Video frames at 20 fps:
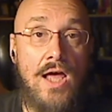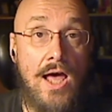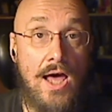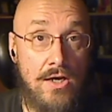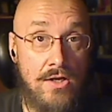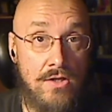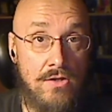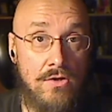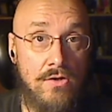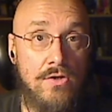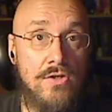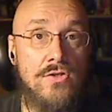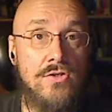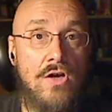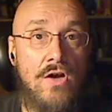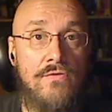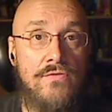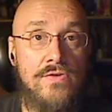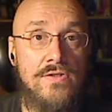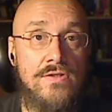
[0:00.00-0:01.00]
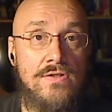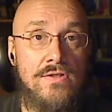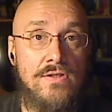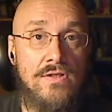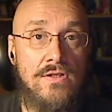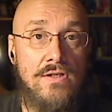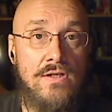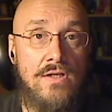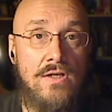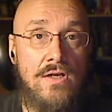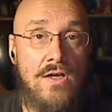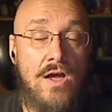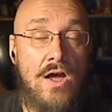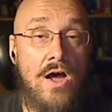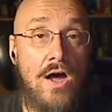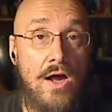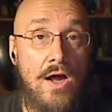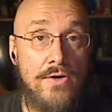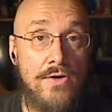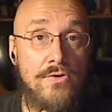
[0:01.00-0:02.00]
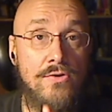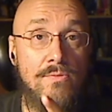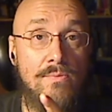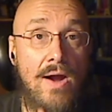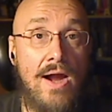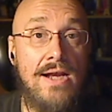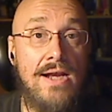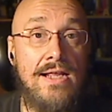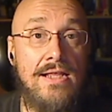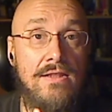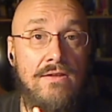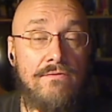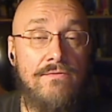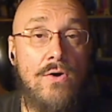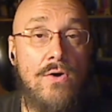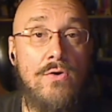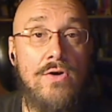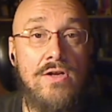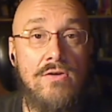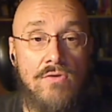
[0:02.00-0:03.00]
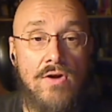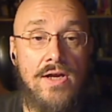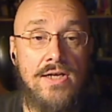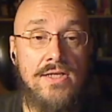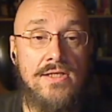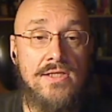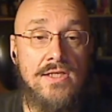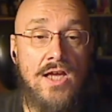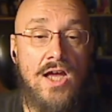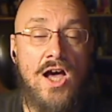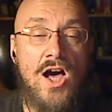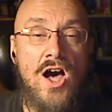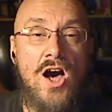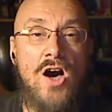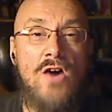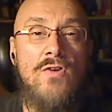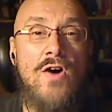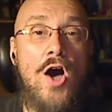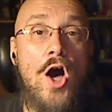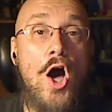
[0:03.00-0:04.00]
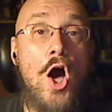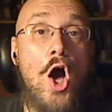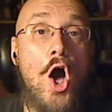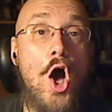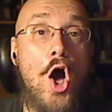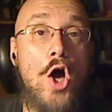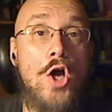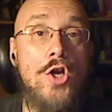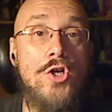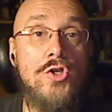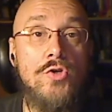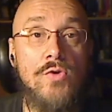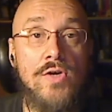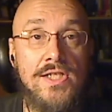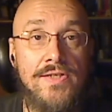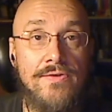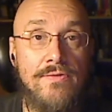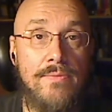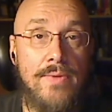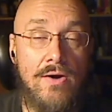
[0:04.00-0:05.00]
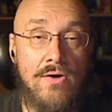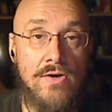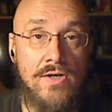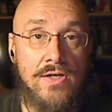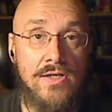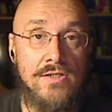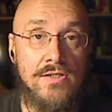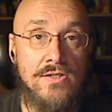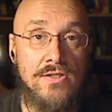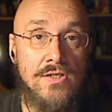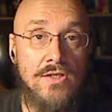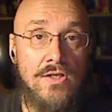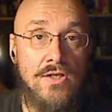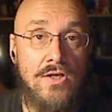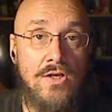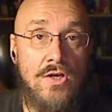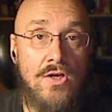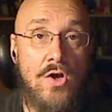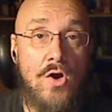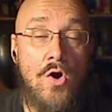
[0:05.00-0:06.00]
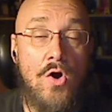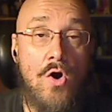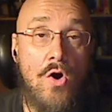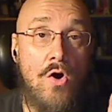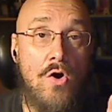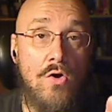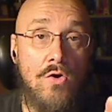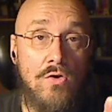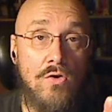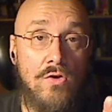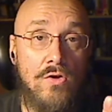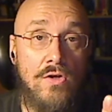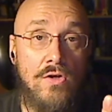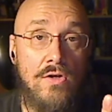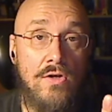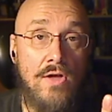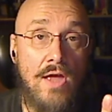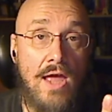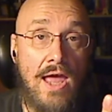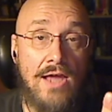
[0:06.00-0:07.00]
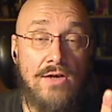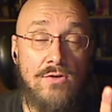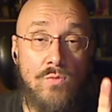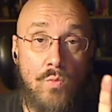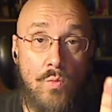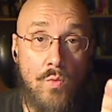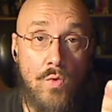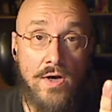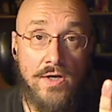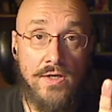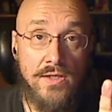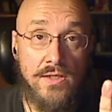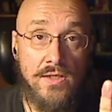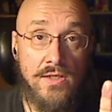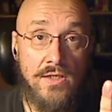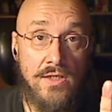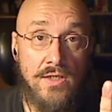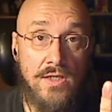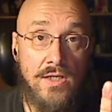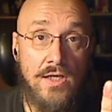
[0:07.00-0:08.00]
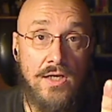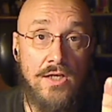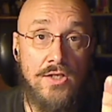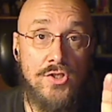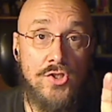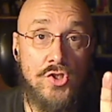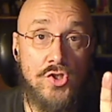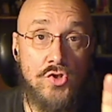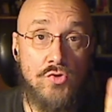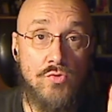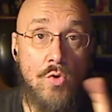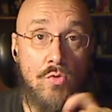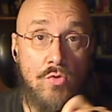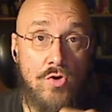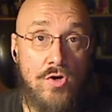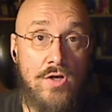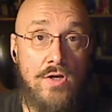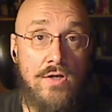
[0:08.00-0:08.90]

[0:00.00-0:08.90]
at a clerk's office undermining the voting rights of hundreds of Americans all at one stroke.